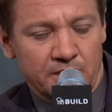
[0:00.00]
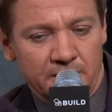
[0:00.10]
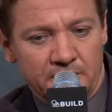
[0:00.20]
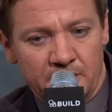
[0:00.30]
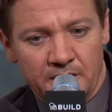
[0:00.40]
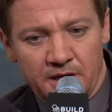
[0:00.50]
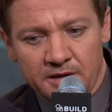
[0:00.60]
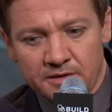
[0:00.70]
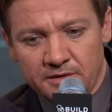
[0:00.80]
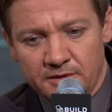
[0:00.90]
right,
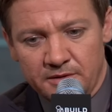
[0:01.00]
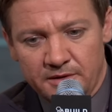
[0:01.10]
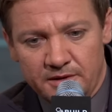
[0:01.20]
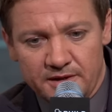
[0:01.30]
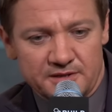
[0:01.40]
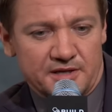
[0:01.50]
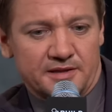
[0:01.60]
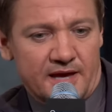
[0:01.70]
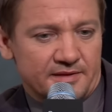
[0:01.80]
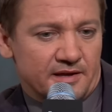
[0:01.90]
and things like
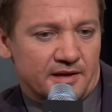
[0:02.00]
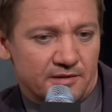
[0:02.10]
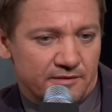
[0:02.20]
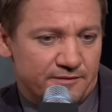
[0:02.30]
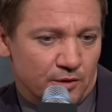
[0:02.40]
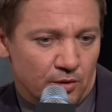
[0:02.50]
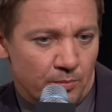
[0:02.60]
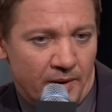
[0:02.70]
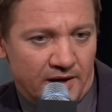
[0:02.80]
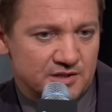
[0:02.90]
that that kind of fill
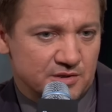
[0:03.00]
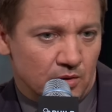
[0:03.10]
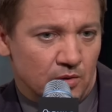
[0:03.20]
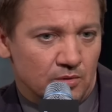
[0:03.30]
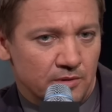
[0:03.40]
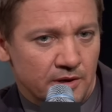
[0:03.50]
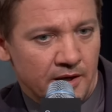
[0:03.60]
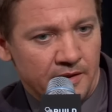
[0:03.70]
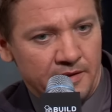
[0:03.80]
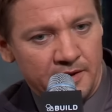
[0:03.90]
my soul,
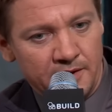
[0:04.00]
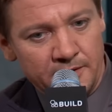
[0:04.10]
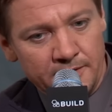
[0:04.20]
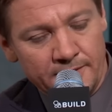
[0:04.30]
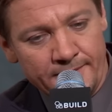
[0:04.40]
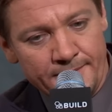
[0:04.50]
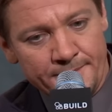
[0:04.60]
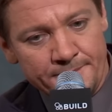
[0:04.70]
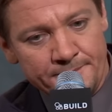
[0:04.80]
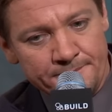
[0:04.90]
and then
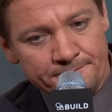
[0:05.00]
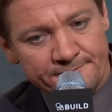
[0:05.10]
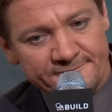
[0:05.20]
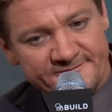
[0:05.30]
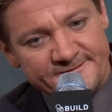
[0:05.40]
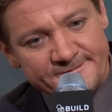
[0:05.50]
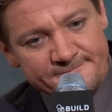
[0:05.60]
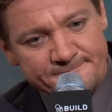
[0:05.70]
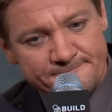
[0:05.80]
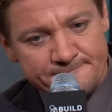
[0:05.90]
um,
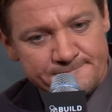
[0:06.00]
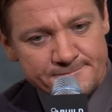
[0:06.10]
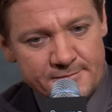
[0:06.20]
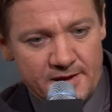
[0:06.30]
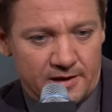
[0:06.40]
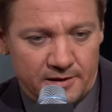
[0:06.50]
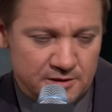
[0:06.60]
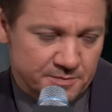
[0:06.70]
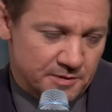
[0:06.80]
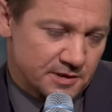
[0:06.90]
yeah, it
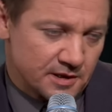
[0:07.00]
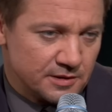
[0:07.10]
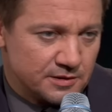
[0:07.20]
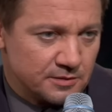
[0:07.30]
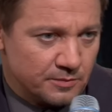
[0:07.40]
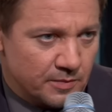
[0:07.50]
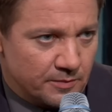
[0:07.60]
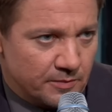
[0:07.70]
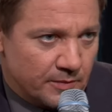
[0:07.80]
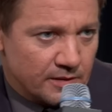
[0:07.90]
allows me to kind of
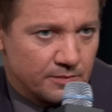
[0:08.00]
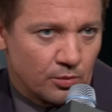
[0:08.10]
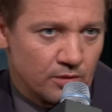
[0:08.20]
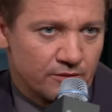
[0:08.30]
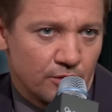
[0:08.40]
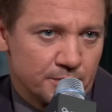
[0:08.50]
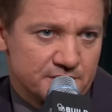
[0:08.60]
make more informed